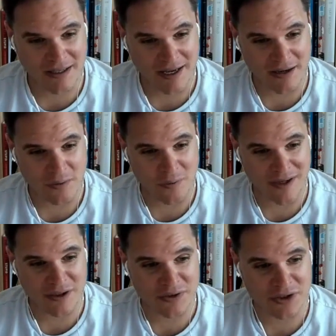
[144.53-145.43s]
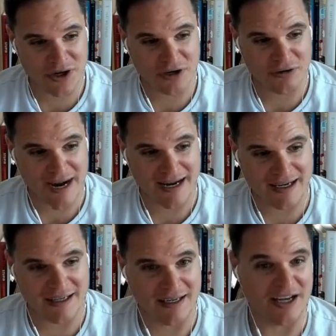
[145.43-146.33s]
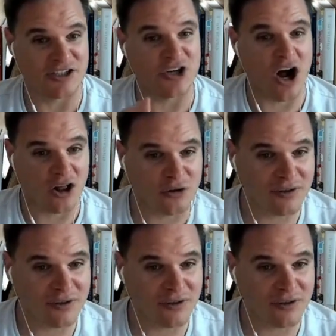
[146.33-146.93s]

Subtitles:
like when you start cracking $1